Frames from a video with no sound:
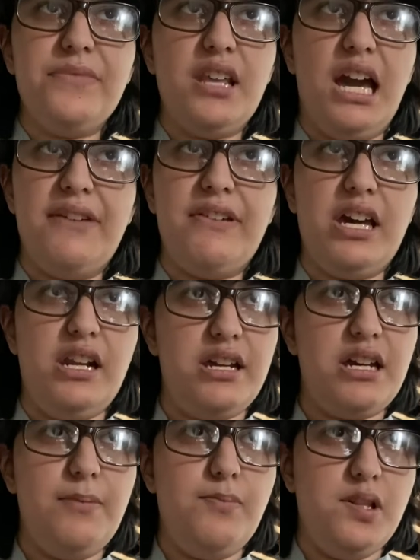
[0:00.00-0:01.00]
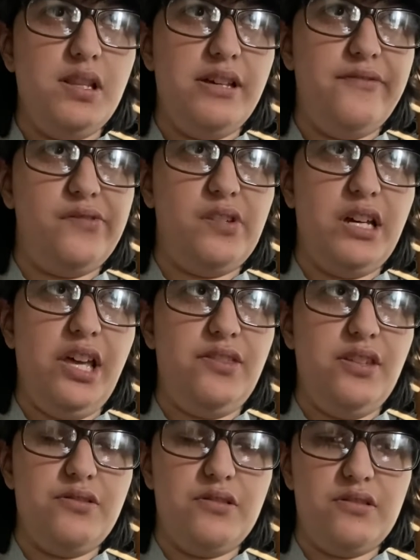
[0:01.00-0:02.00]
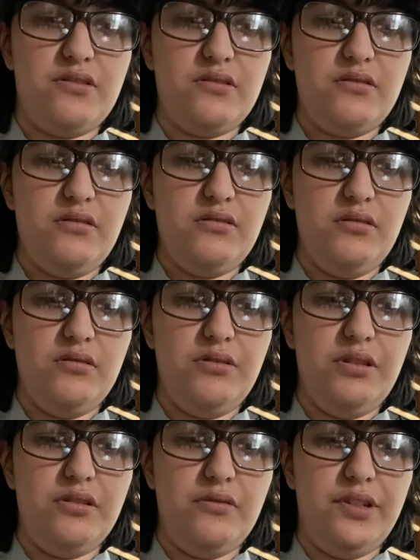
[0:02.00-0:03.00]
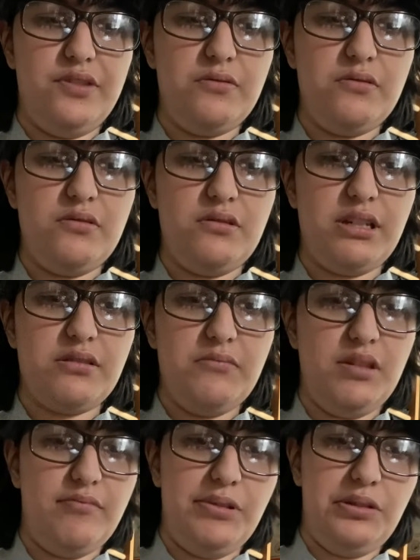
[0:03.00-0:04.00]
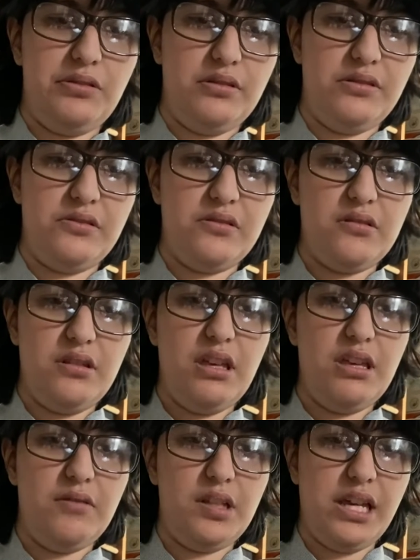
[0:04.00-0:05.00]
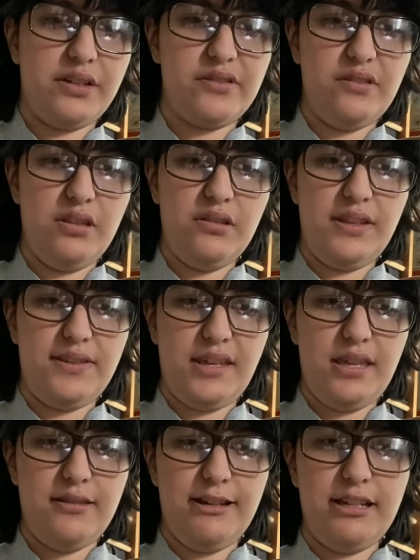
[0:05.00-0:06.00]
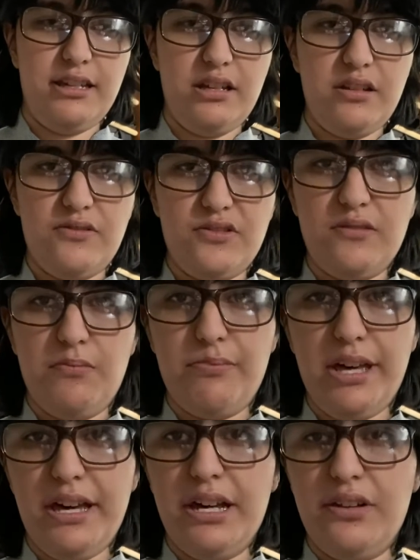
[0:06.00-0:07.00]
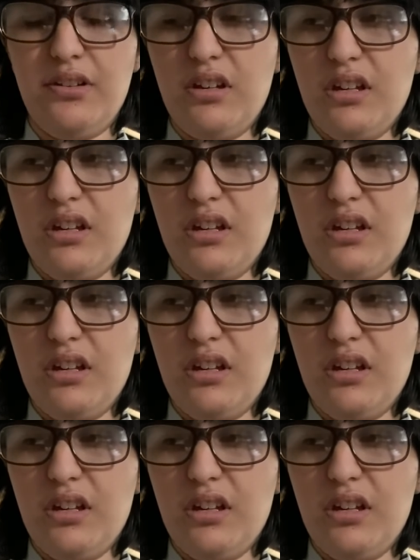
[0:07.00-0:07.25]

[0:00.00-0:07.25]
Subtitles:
I've had a couple of guys that just, you know, reject me because they would accidentally say that, and it's just bad.